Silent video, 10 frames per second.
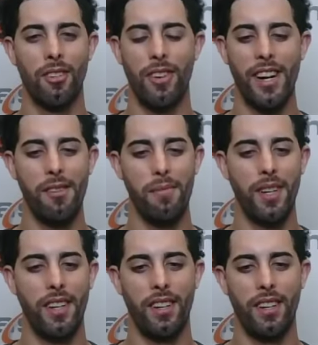Great,
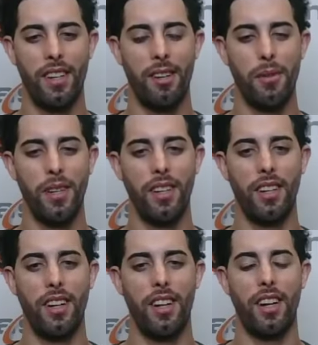man. I
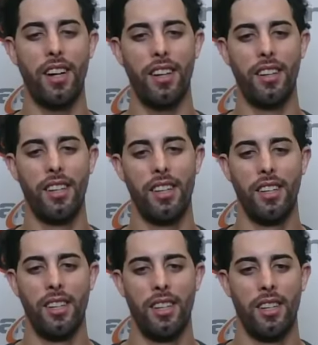mean, I had
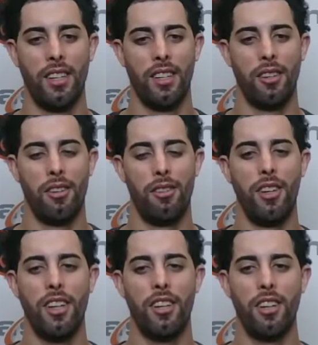
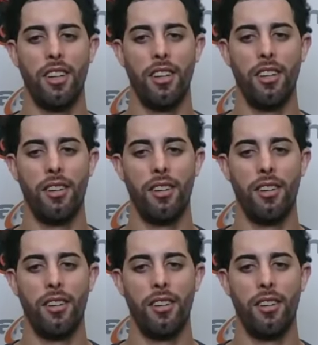really good